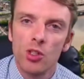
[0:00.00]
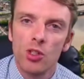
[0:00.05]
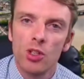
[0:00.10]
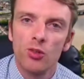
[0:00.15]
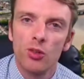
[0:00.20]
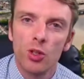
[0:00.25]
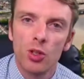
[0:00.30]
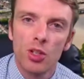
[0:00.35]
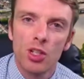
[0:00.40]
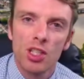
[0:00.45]
So I
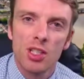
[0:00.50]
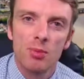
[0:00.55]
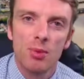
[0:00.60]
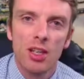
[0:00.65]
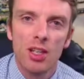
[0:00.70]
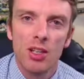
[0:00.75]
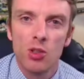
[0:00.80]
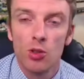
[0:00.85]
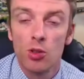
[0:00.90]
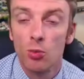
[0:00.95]
thought I'd
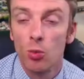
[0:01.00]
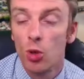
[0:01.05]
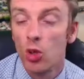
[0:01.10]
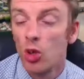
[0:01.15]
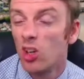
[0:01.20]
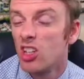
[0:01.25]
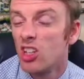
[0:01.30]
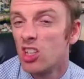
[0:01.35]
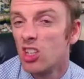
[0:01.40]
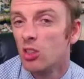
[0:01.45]
explain sort of what
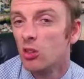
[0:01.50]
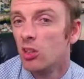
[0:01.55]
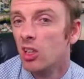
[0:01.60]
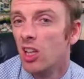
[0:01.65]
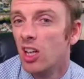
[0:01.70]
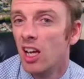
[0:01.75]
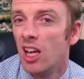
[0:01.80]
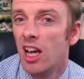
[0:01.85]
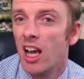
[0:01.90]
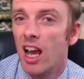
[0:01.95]
I do.
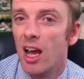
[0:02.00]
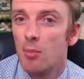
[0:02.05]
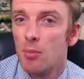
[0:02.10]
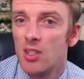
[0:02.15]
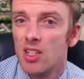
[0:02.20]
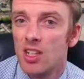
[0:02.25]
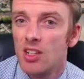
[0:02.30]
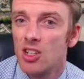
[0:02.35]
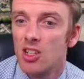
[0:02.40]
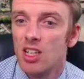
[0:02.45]
And
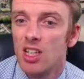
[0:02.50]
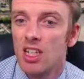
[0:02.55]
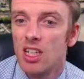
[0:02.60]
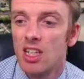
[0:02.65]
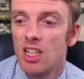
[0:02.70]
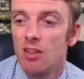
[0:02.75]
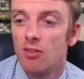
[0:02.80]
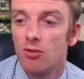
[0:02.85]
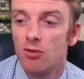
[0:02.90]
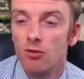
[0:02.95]

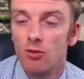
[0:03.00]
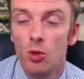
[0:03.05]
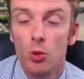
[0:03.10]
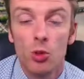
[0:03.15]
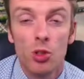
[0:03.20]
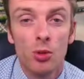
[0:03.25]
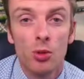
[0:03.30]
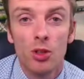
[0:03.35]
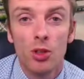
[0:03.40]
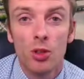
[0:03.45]
potentially, if you're
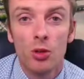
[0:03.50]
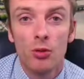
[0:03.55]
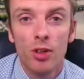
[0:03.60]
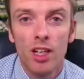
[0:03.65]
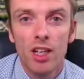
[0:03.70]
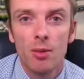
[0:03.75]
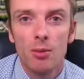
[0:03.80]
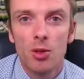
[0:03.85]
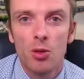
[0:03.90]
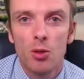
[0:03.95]
doing it
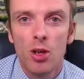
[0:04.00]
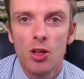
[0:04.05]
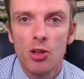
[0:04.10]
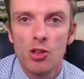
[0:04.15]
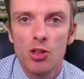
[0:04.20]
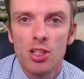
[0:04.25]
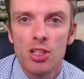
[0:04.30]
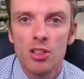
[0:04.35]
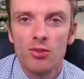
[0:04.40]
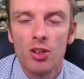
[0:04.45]
already, it'd be quite
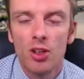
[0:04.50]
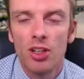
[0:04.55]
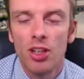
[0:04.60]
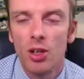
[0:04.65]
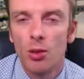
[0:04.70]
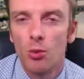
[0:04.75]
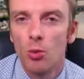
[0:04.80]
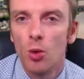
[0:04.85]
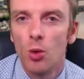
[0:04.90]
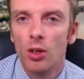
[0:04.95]
interesting to find
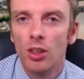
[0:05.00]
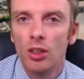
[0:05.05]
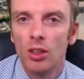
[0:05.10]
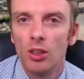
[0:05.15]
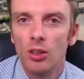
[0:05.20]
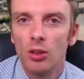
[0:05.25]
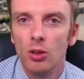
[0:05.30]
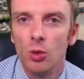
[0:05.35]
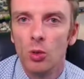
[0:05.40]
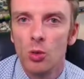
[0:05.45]
out what
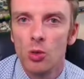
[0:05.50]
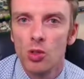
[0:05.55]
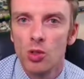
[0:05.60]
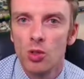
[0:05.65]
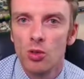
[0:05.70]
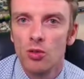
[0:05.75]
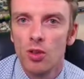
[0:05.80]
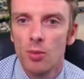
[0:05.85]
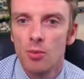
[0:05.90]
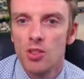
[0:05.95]
your
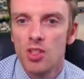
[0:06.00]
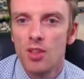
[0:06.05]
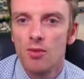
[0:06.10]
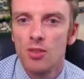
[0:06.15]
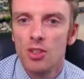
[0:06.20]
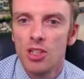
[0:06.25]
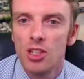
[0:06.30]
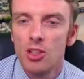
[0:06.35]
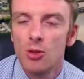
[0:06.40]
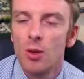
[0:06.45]
sort of
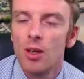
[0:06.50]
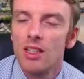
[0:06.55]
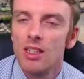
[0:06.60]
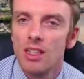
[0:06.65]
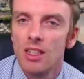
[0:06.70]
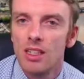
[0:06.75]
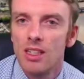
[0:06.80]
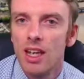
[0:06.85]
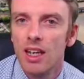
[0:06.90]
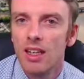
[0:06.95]

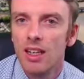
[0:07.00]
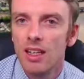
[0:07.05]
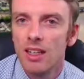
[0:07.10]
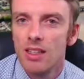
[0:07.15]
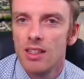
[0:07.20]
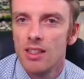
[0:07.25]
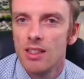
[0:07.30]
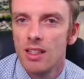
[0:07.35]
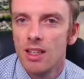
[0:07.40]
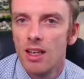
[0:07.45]
70-20-10
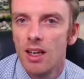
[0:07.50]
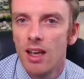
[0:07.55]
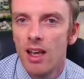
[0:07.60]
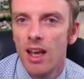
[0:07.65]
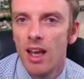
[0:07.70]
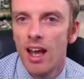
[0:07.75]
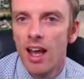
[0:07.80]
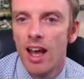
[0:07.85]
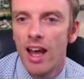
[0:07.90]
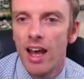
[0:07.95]
is.
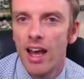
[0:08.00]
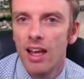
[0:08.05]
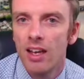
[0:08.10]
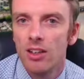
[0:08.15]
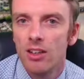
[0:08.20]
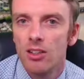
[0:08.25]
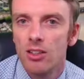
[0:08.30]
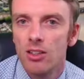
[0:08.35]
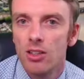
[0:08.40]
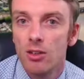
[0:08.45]

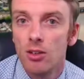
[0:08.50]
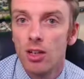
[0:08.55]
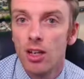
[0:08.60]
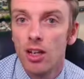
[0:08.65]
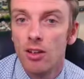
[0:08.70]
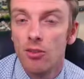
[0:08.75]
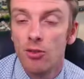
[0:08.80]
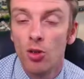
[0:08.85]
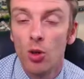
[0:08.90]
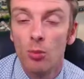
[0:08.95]
And
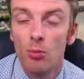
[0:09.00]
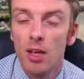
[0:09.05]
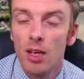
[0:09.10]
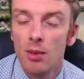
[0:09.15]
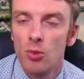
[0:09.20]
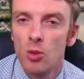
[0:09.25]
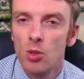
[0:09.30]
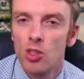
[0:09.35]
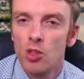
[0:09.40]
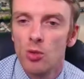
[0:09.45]
if not,
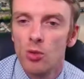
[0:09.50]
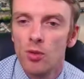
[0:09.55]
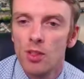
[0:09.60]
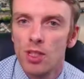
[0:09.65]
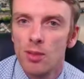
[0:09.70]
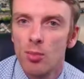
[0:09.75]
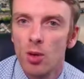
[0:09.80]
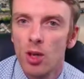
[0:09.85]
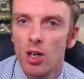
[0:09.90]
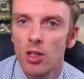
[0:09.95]
maybe it'll sort of
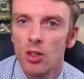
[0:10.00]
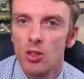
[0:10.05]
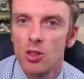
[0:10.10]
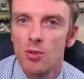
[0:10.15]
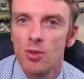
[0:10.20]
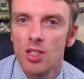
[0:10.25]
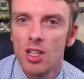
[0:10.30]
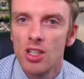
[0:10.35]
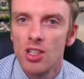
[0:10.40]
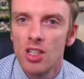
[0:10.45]
inspire you to
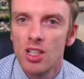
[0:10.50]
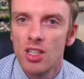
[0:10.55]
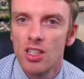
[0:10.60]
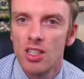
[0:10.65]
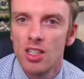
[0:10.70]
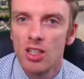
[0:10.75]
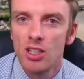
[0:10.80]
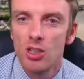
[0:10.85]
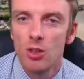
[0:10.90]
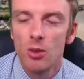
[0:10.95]
potentially
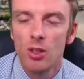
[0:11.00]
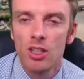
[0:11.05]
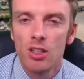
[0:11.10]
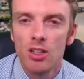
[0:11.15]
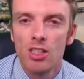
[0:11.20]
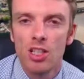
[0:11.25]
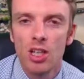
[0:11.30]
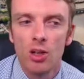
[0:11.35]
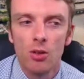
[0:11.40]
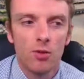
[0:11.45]
consider doing it
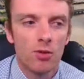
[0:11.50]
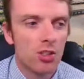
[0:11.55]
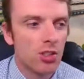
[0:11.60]
yourself.